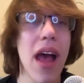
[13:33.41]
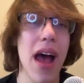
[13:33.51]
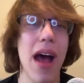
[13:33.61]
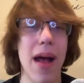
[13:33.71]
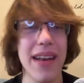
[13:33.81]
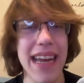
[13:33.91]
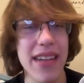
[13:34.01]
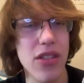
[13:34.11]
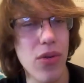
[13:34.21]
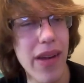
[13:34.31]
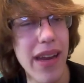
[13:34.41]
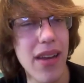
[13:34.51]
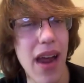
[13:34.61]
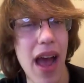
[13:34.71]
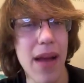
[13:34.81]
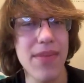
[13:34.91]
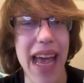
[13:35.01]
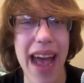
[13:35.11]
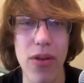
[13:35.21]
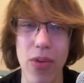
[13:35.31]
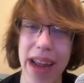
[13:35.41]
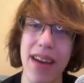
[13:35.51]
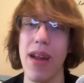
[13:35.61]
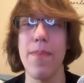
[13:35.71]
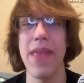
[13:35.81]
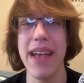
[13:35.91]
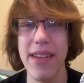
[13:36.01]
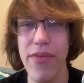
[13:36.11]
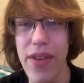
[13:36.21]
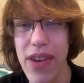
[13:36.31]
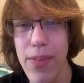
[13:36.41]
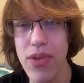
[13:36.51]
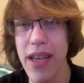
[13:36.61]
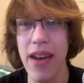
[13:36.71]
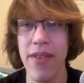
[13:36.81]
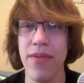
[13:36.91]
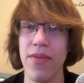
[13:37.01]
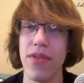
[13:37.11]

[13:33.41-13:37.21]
Attacks 3 times at random, has a 50% of